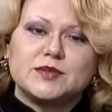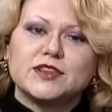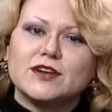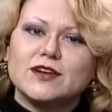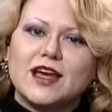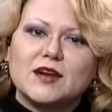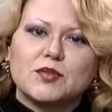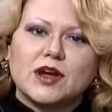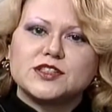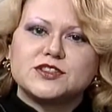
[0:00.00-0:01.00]
But there are a lot of
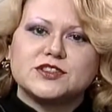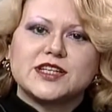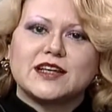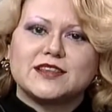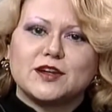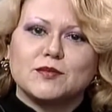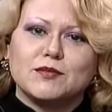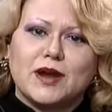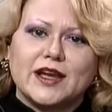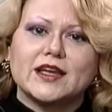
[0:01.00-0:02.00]
prostitutes out there,
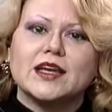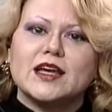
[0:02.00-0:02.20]
Mike,